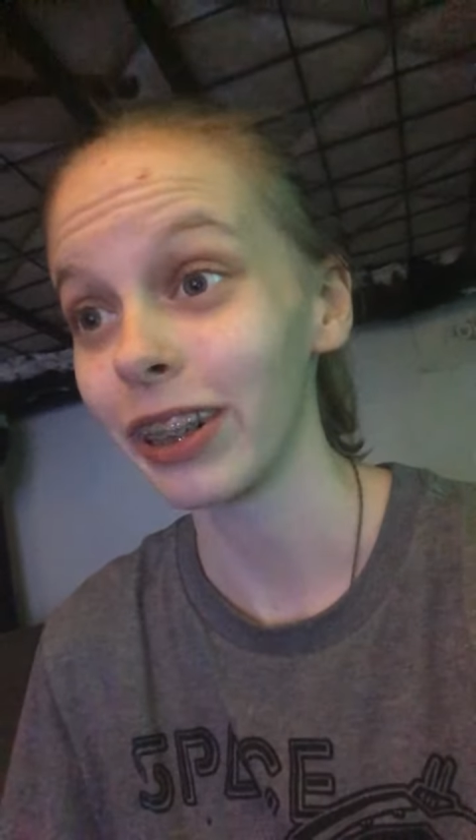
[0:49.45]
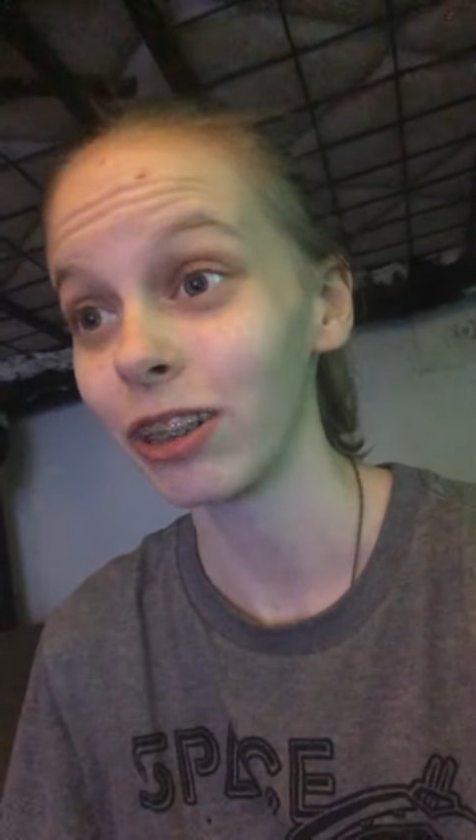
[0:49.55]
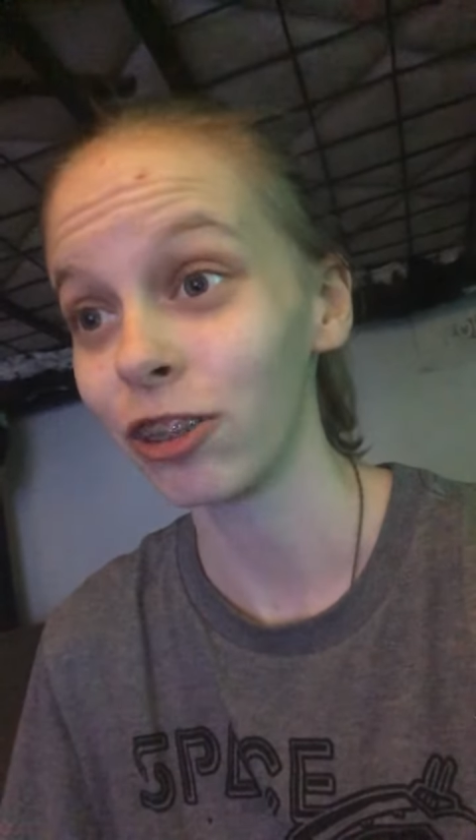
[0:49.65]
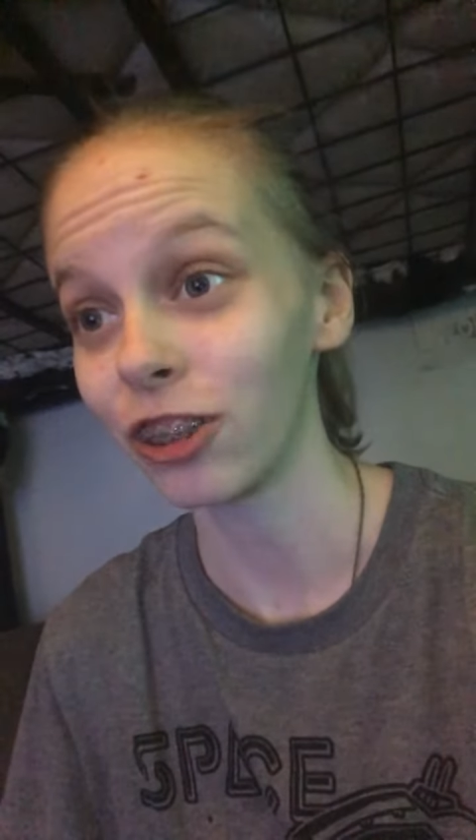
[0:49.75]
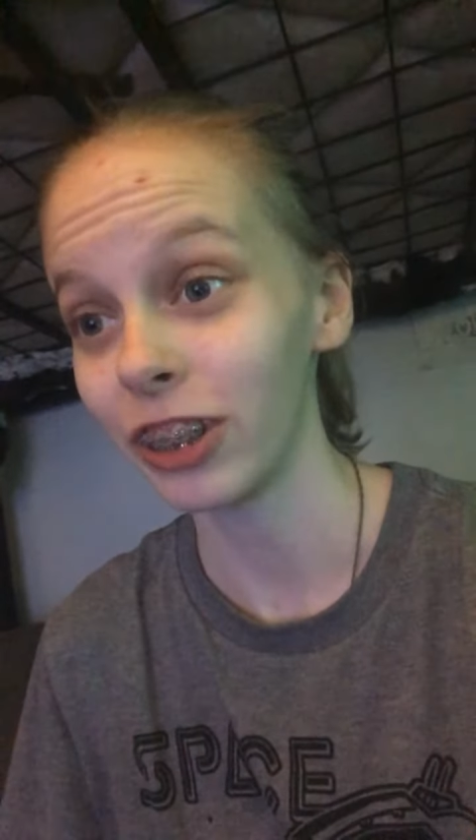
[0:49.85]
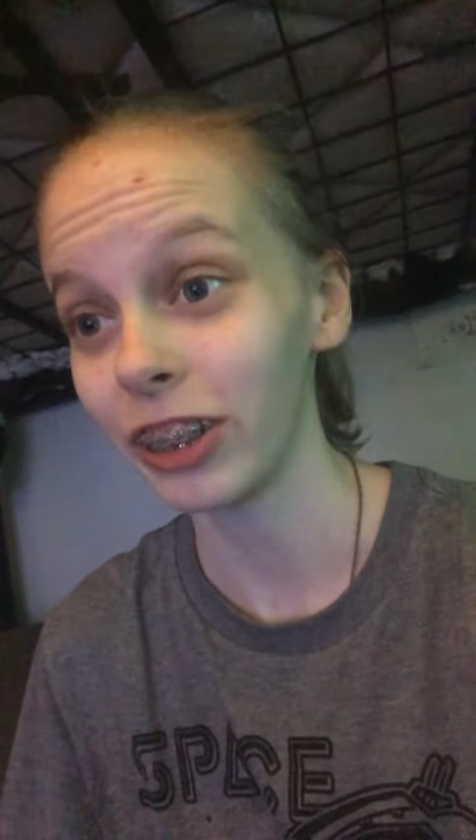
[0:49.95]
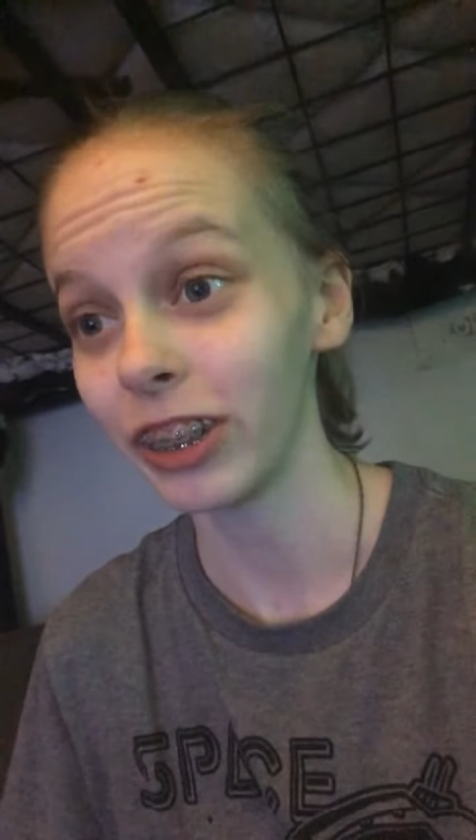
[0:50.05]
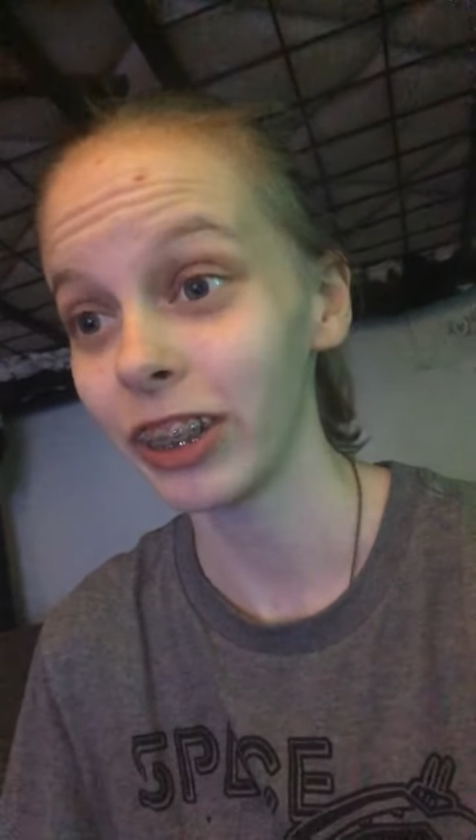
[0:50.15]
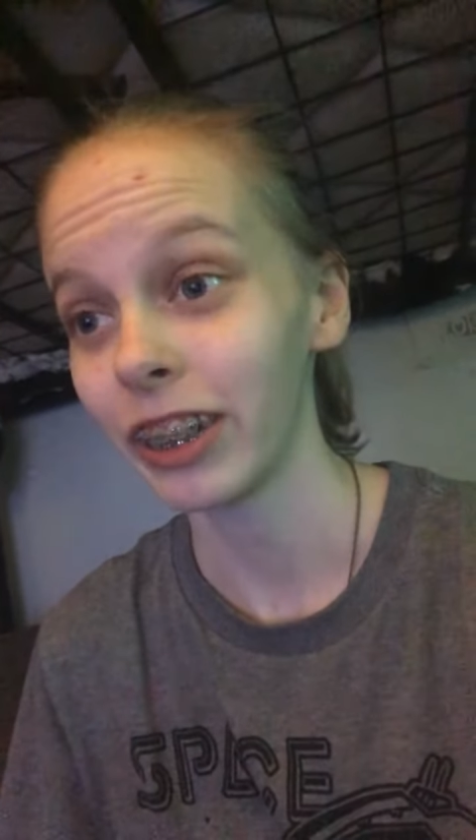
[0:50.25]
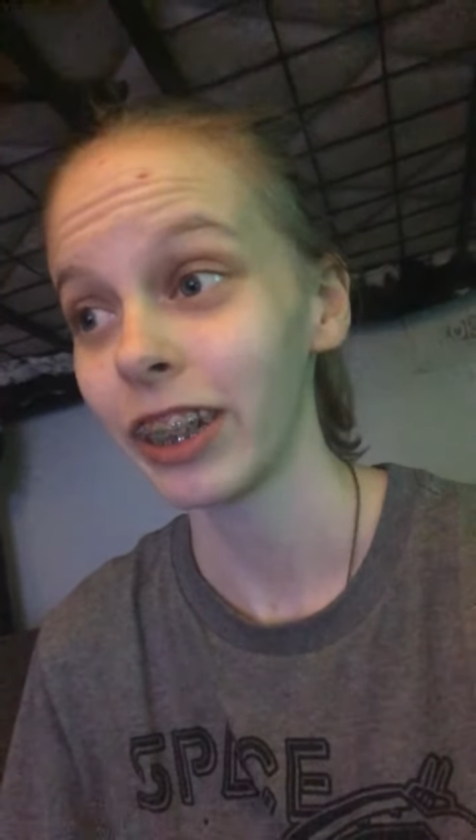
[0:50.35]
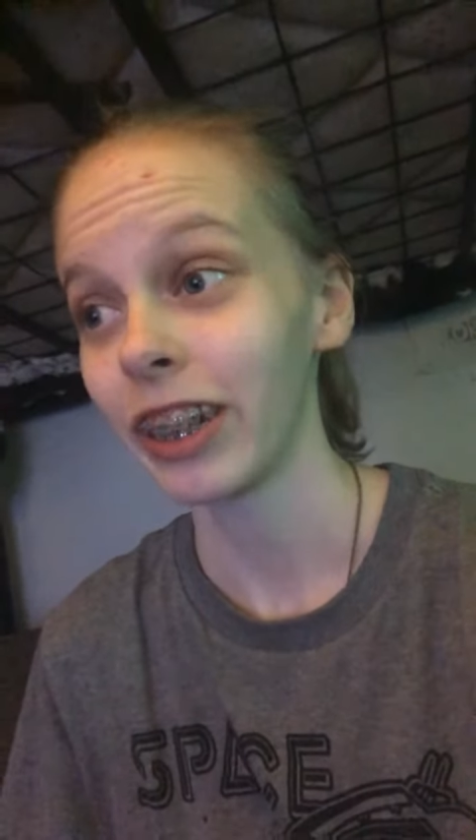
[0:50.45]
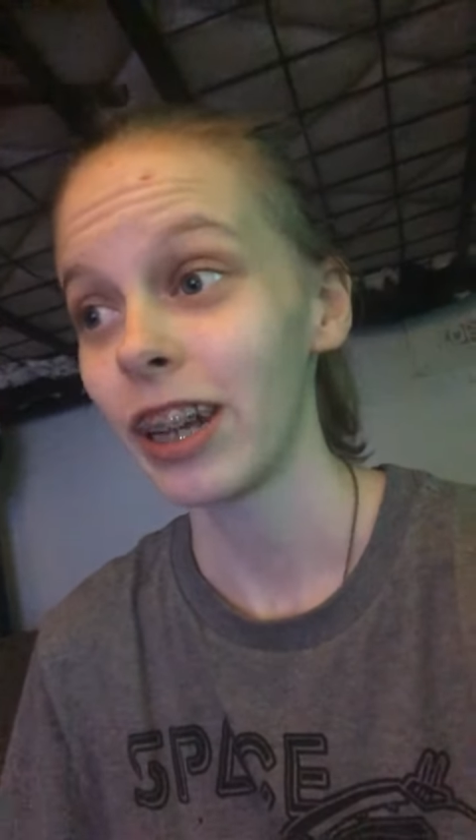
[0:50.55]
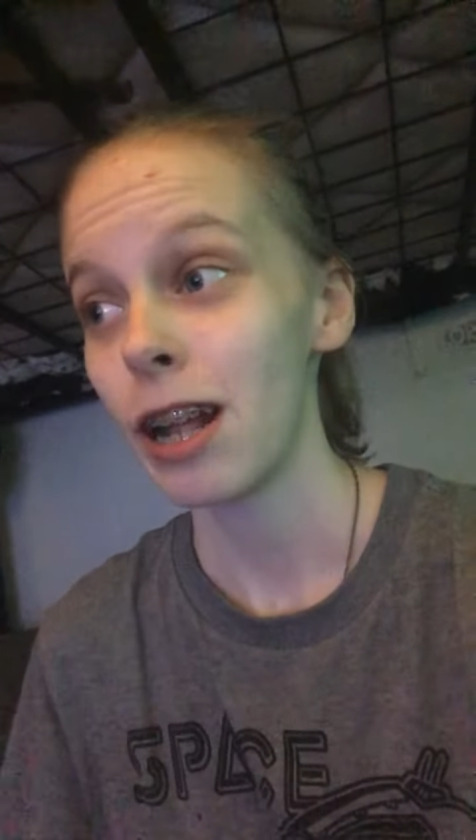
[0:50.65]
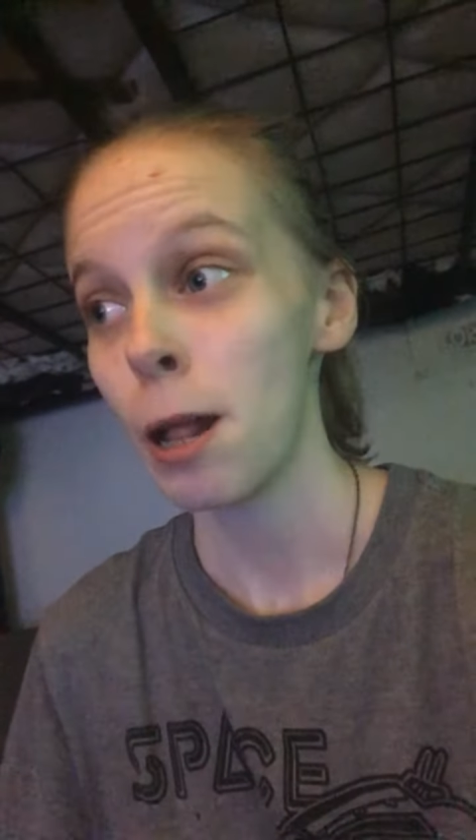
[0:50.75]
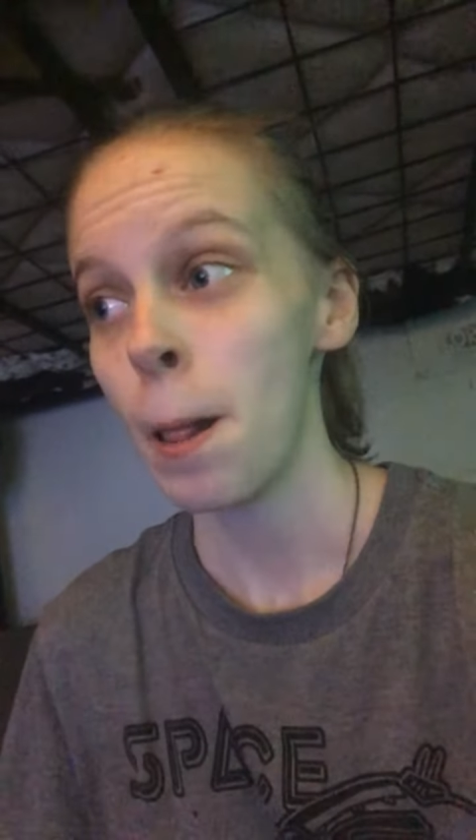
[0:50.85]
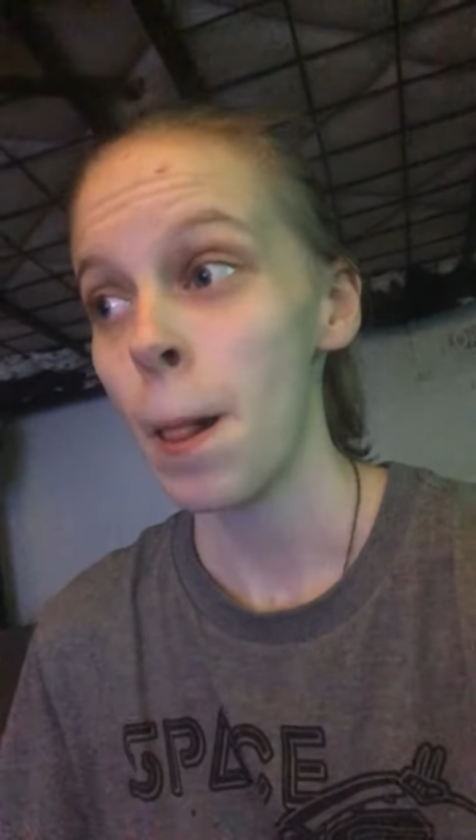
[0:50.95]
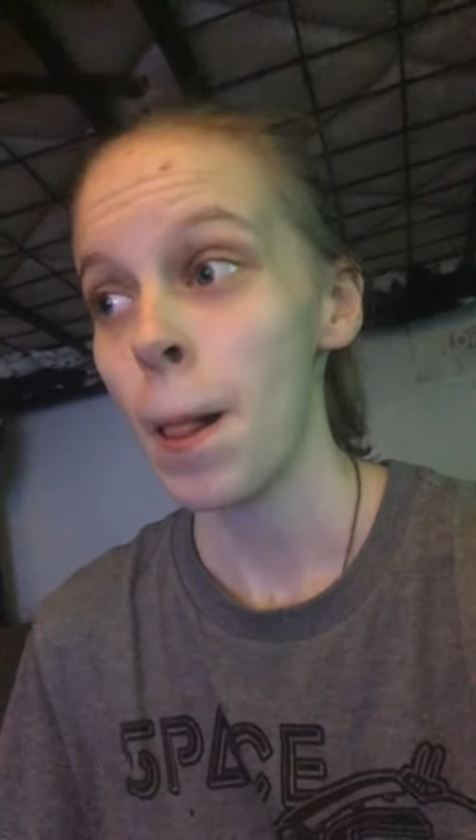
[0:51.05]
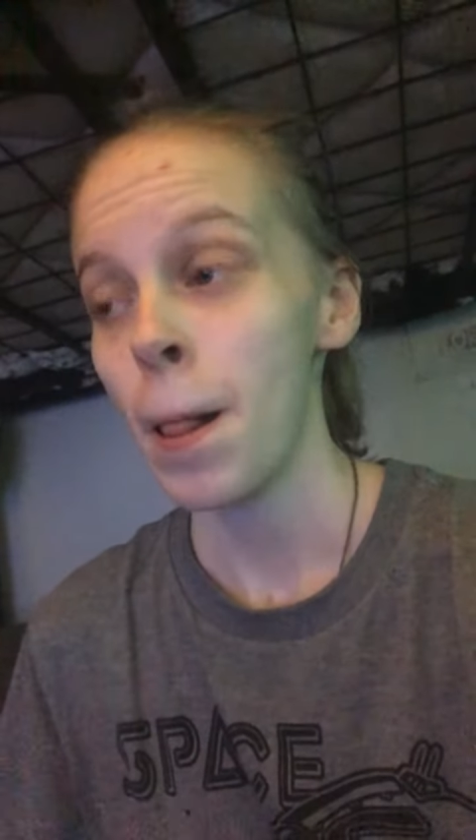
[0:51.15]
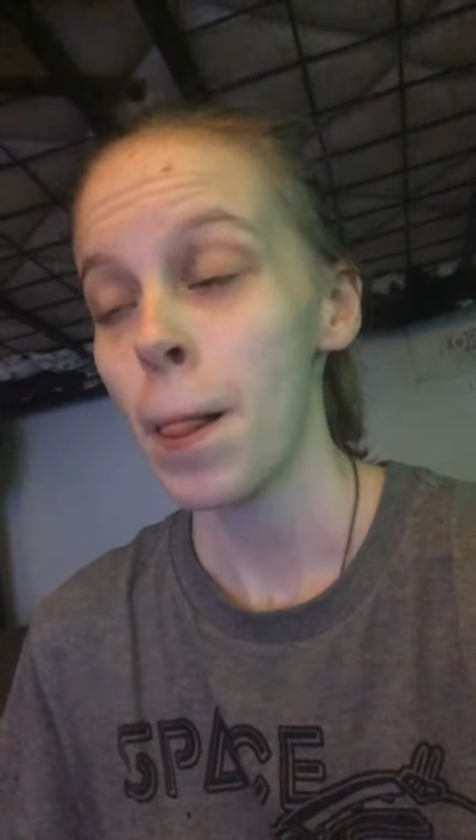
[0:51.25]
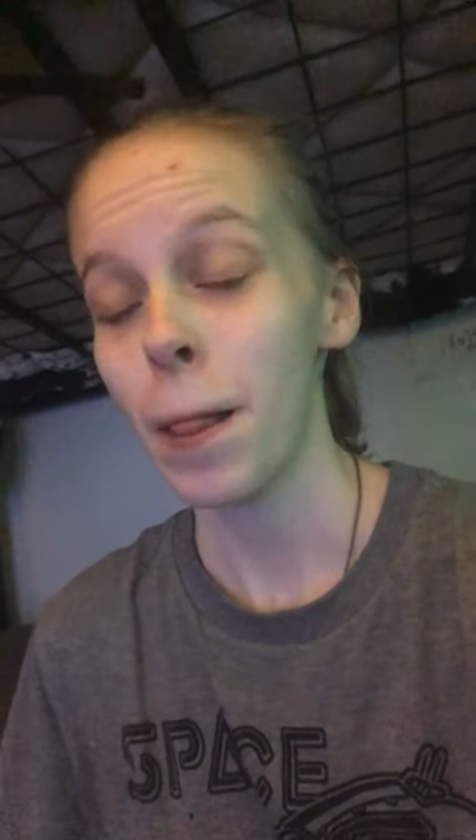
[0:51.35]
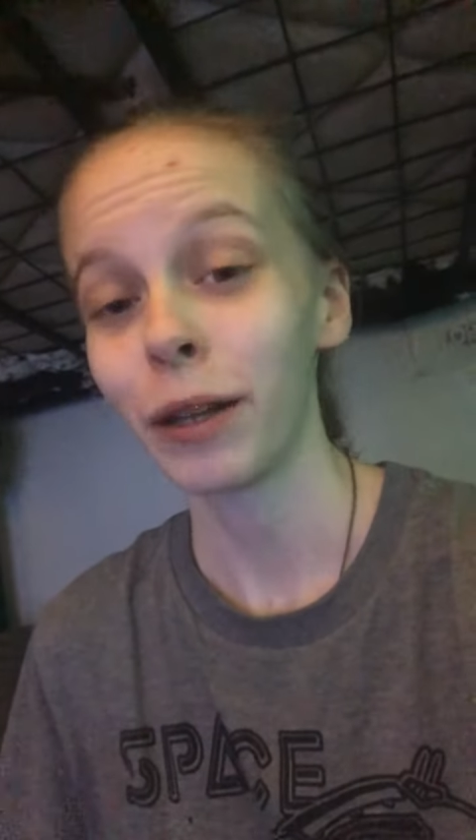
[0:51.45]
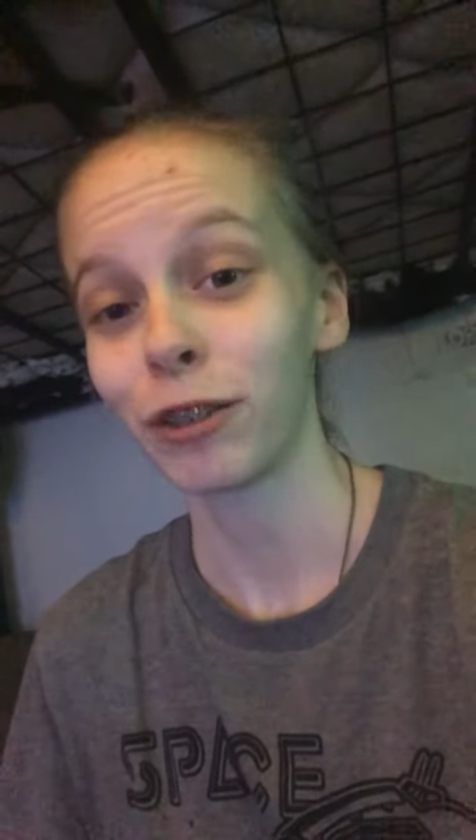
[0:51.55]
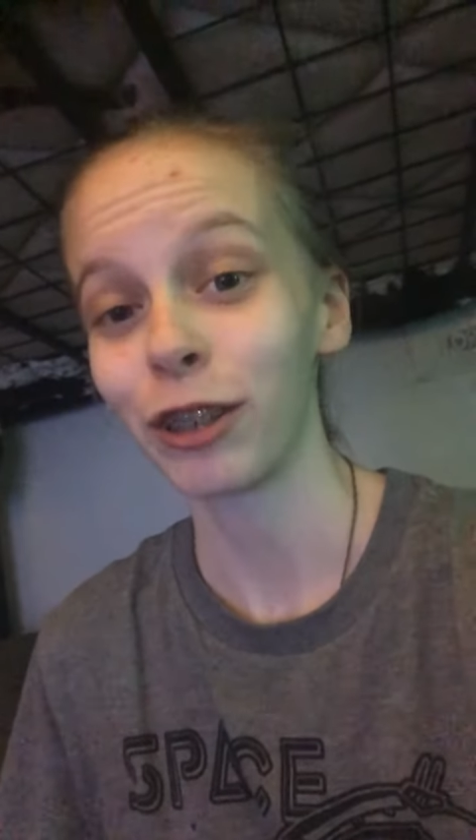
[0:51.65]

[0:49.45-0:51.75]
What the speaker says: Let's